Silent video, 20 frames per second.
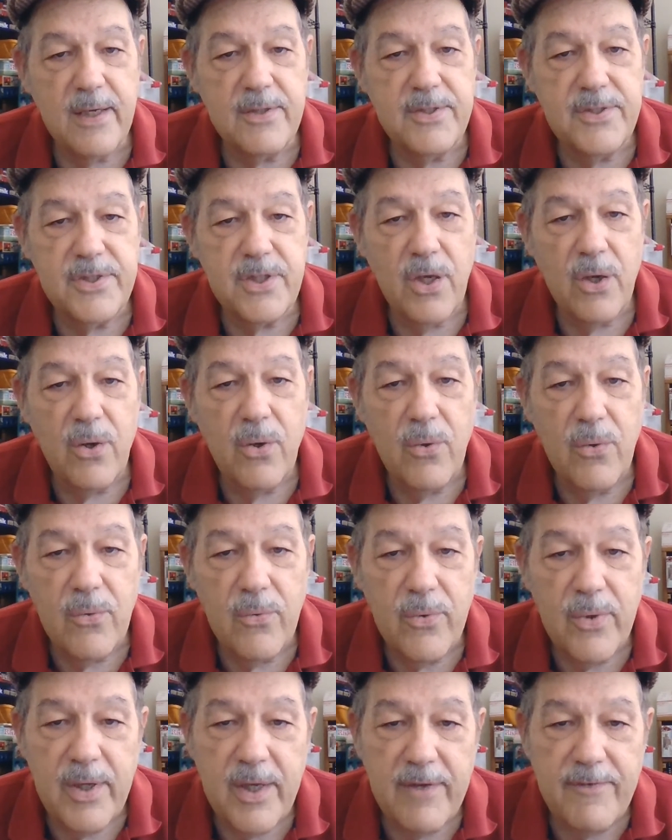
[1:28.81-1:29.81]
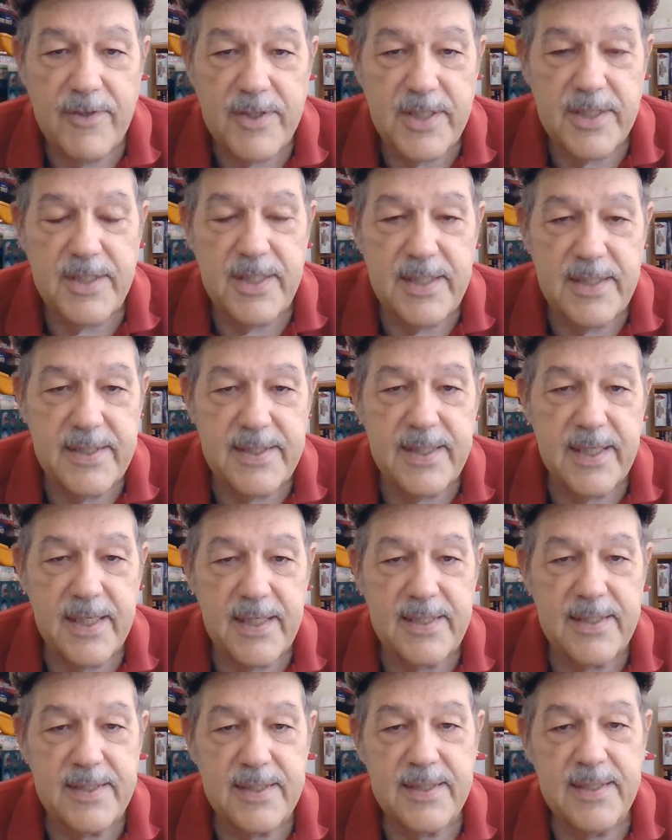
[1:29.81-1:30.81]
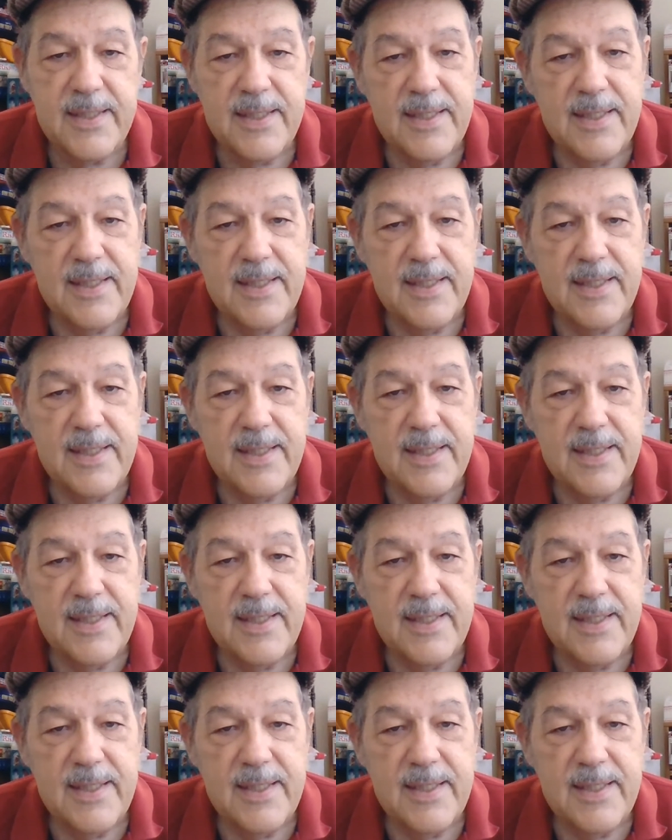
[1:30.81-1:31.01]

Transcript: So if it's a D6,